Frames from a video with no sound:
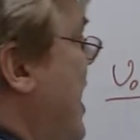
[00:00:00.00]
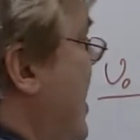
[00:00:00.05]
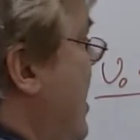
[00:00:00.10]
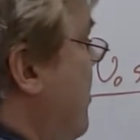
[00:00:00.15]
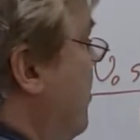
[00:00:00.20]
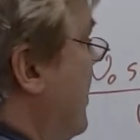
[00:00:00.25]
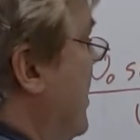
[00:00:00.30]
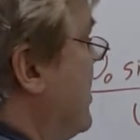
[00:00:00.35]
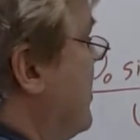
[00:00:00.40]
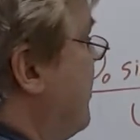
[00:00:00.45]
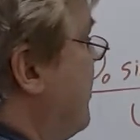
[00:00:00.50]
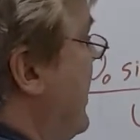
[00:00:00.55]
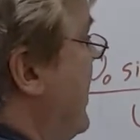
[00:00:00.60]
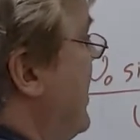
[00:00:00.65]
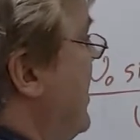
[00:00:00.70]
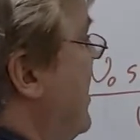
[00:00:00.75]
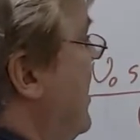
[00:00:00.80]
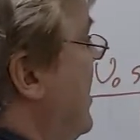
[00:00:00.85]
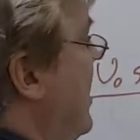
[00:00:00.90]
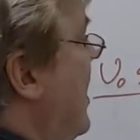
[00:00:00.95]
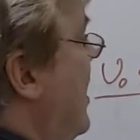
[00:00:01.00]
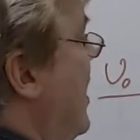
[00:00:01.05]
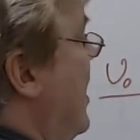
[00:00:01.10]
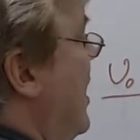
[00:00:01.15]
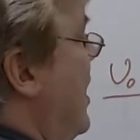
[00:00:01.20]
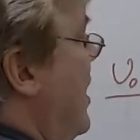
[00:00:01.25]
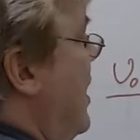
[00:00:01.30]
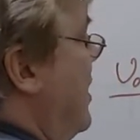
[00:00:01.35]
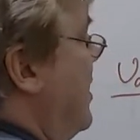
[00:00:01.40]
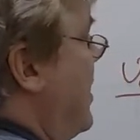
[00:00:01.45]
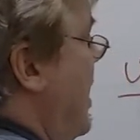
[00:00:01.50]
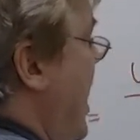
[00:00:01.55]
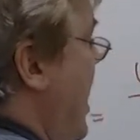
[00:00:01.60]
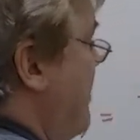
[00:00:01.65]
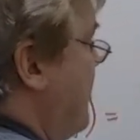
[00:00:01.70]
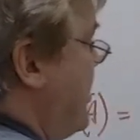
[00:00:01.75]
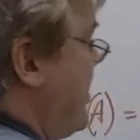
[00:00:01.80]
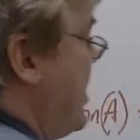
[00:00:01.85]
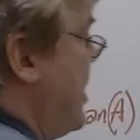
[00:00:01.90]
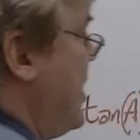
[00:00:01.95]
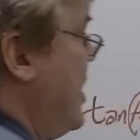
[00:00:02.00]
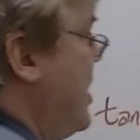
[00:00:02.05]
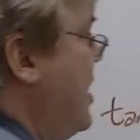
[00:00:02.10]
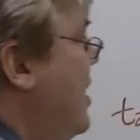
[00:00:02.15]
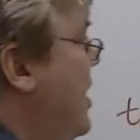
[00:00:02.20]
A plus B times t.